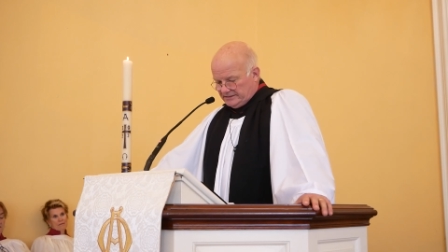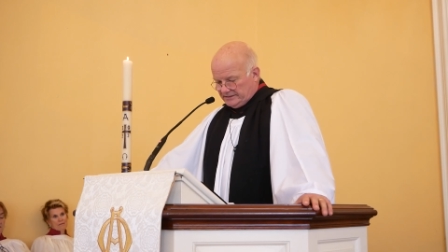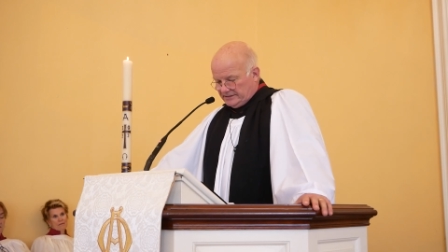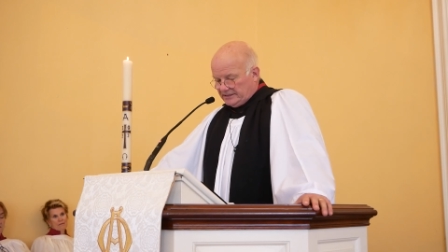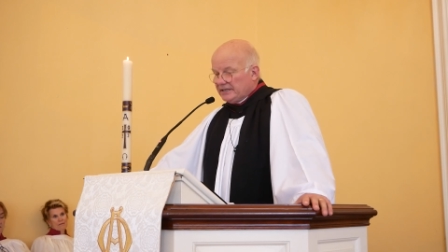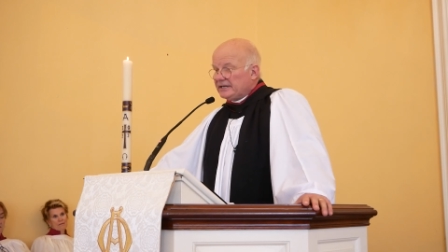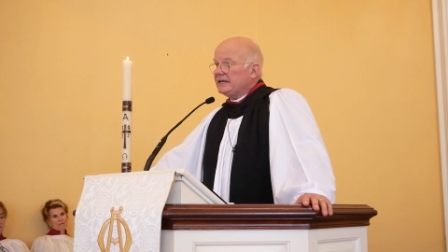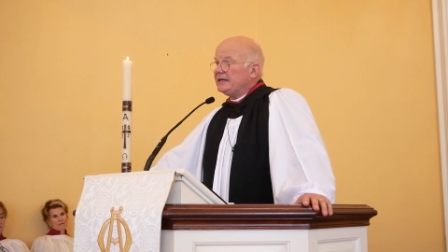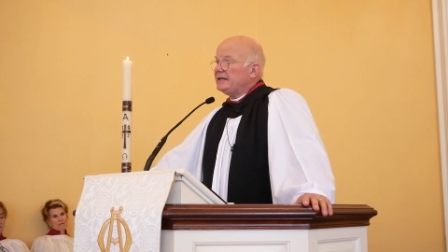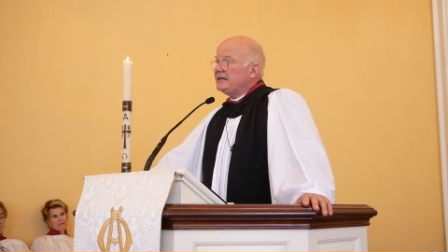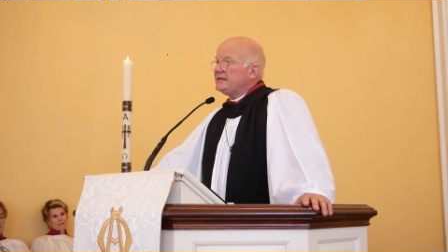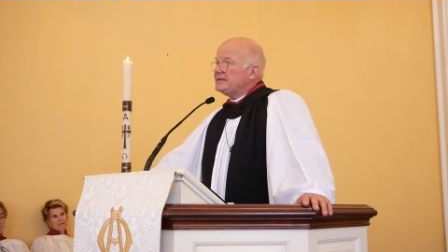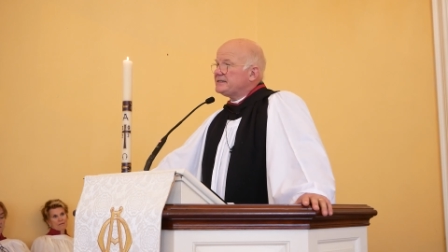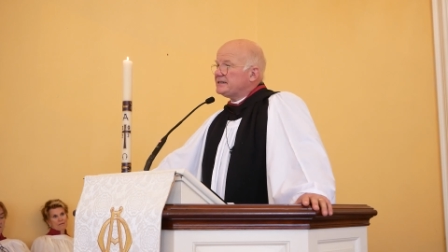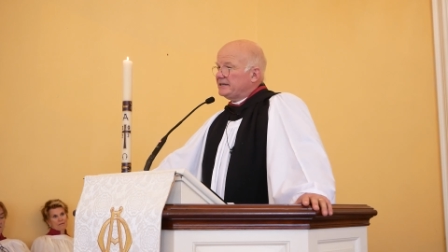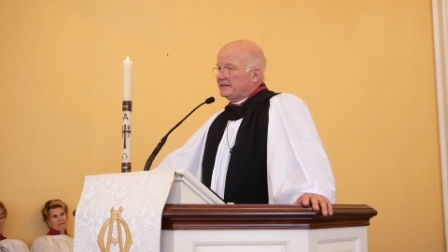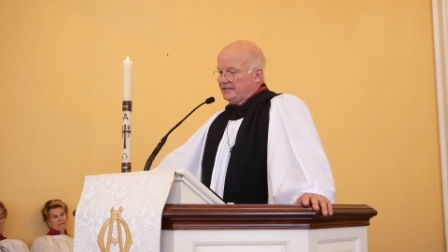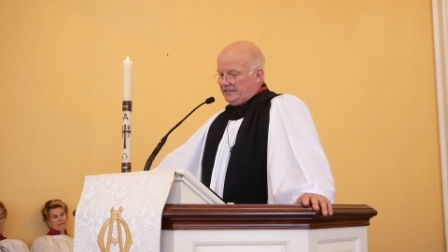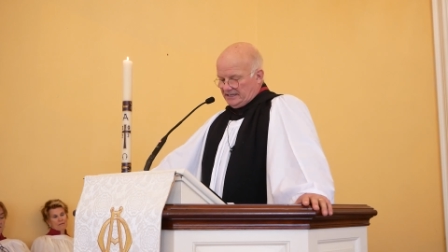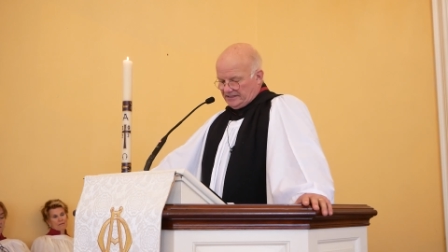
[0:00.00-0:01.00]
that it is
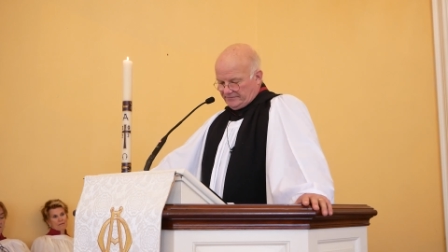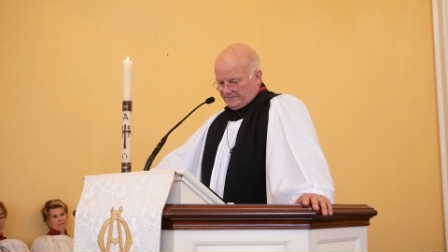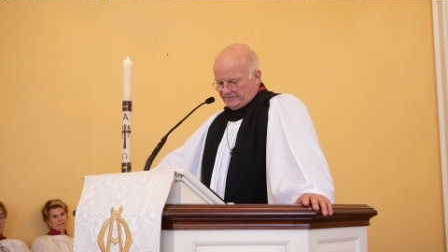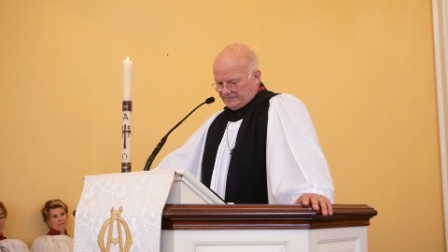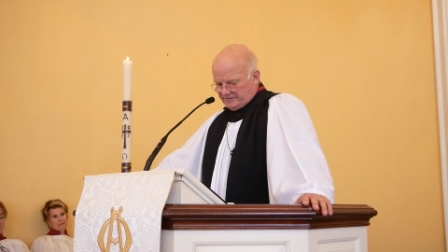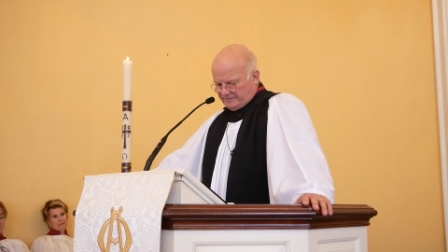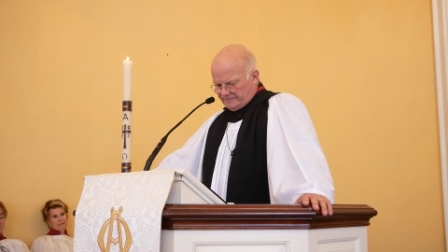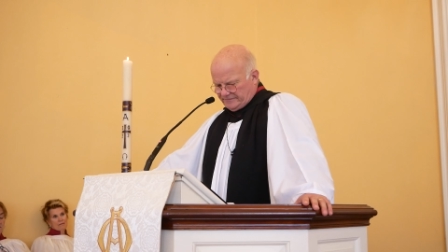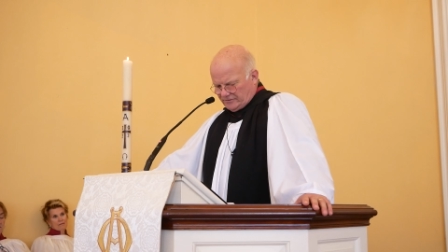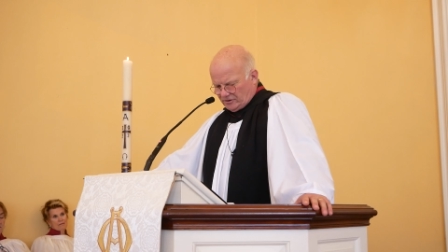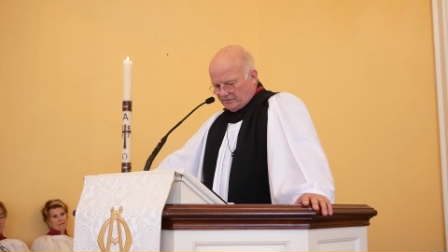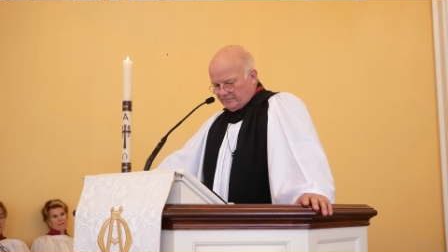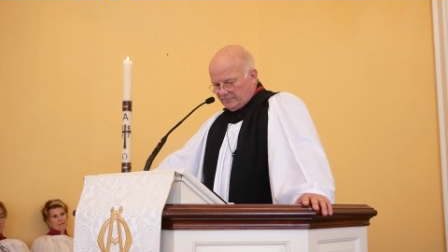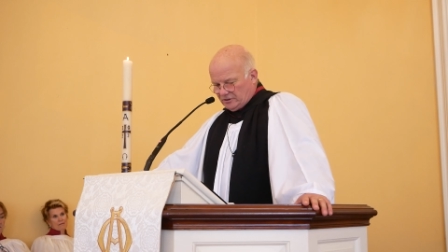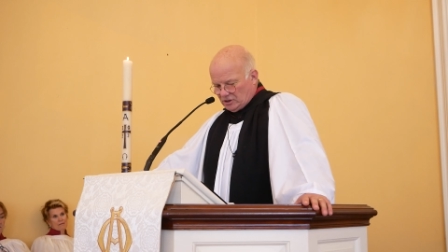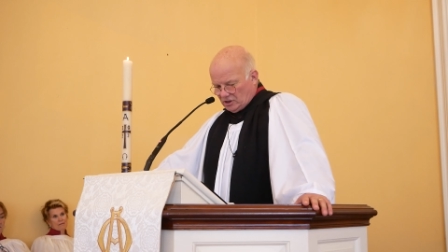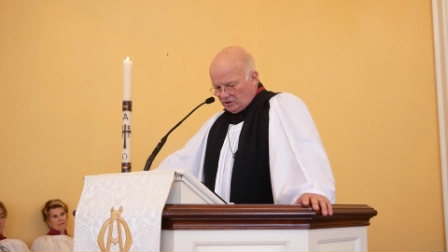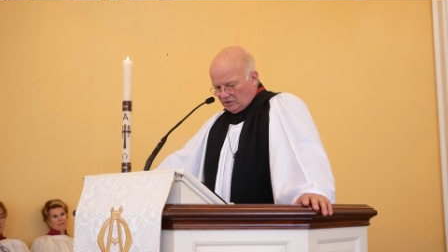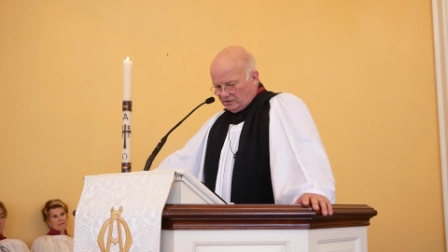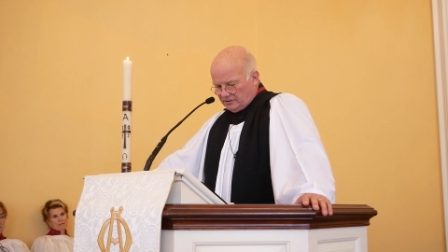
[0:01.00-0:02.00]
a gift
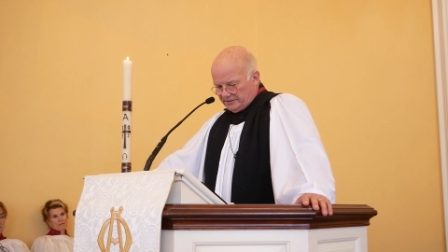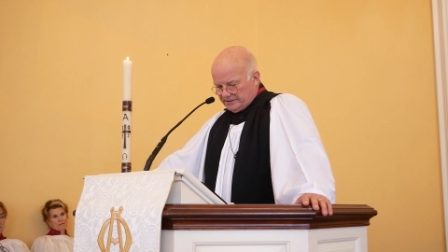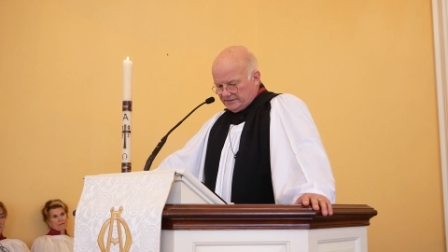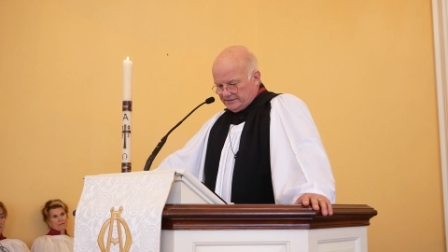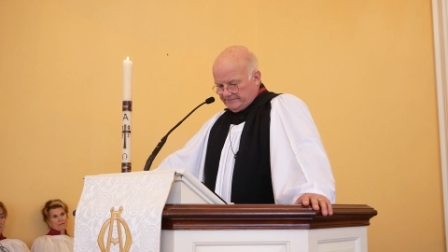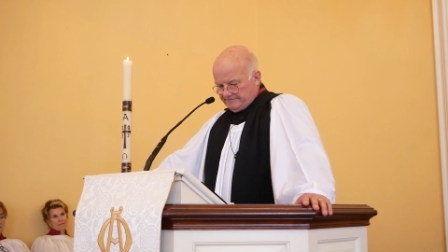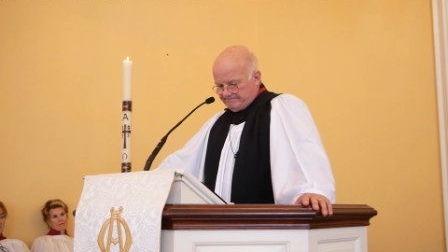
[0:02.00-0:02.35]
from God.